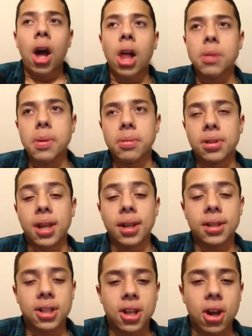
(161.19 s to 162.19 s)
Other people say
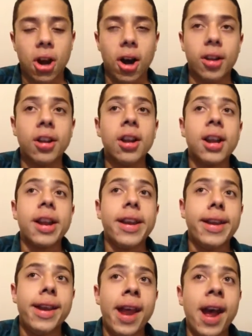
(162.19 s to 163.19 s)
it's God.
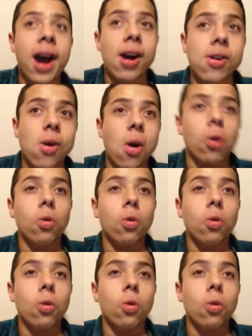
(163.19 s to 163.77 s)
Now,